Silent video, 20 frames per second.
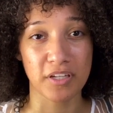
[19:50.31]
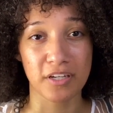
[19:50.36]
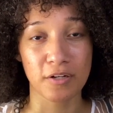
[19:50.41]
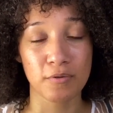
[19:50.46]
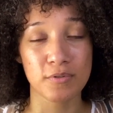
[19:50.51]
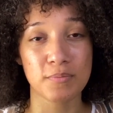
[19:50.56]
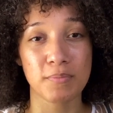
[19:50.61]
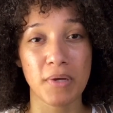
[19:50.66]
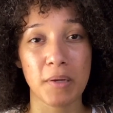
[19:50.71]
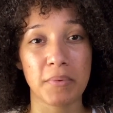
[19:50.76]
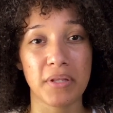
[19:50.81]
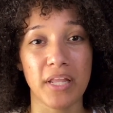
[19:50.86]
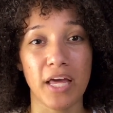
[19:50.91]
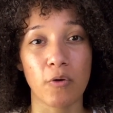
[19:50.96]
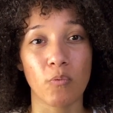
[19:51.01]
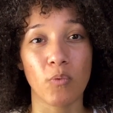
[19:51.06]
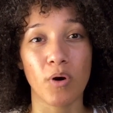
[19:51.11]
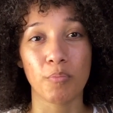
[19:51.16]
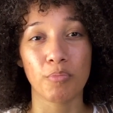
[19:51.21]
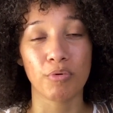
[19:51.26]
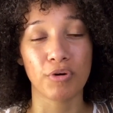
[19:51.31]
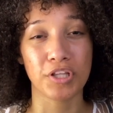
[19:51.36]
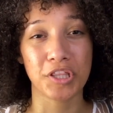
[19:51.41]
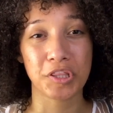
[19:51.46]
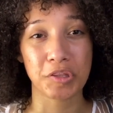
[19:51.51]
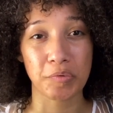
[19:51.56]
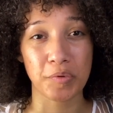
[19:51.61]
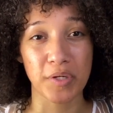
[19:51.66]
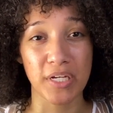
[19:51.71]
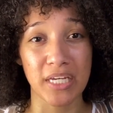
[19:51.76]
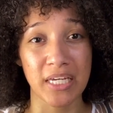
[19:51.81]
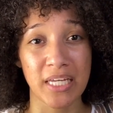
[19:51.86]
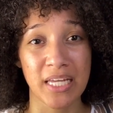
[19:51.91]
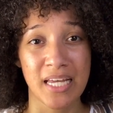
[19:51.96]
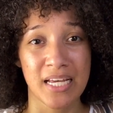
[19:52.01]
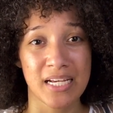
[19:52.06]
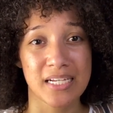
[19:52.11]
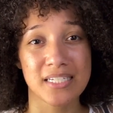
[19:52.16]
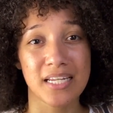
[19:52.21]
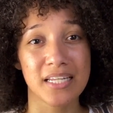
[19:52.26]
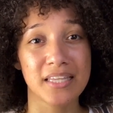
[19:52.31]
It was maybe like 1.3, because I